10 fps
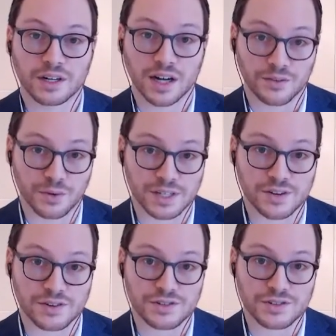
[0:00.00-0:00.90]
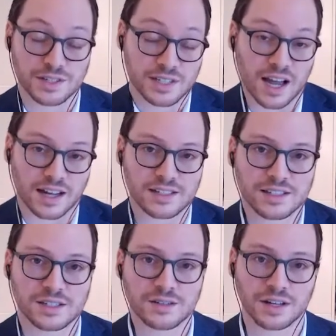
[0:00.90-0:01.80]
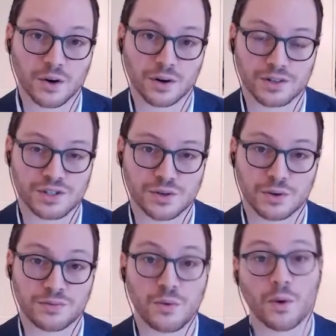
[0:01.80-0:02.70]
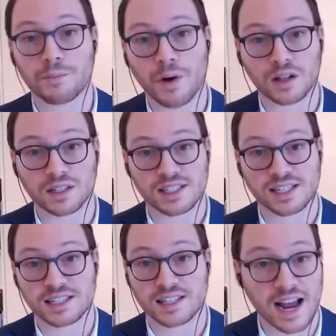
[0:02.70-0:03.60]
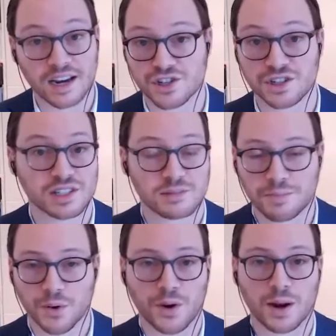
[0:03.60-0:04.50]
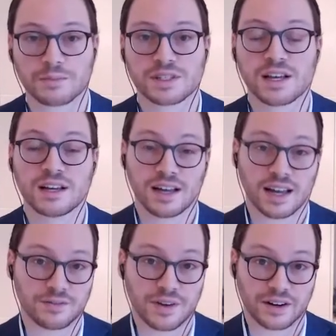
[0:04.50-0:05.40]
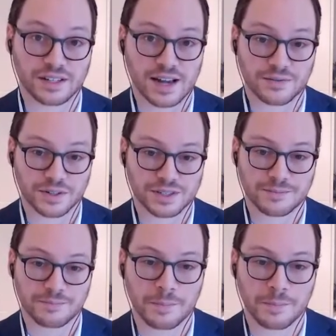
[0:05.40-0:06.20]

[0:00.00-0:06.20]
of research and science in order to inform policies and actions and programs and various efforts.